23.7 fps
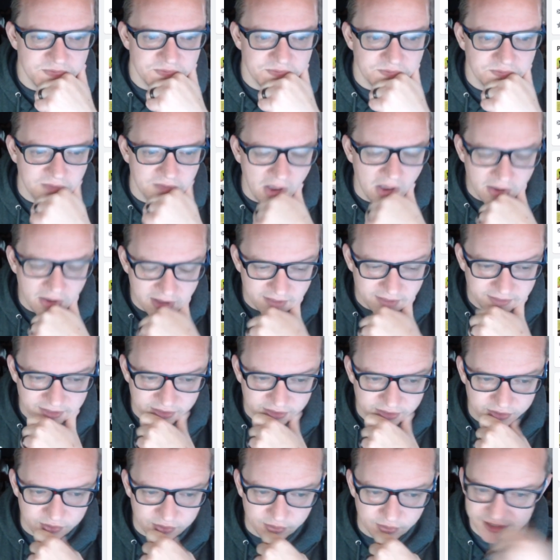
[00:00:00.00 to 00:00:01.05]
Yeah, these are
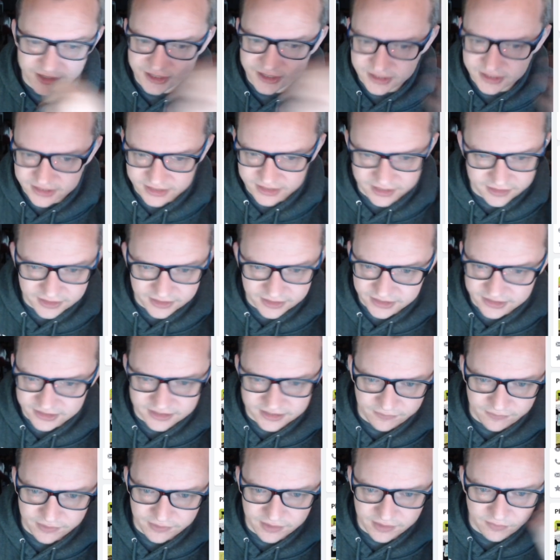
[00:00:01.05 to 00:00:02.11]
cool. This is
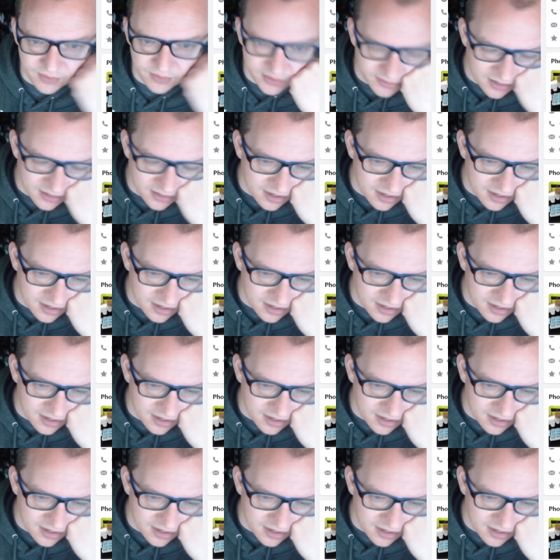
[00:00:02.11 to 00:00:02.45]
different than what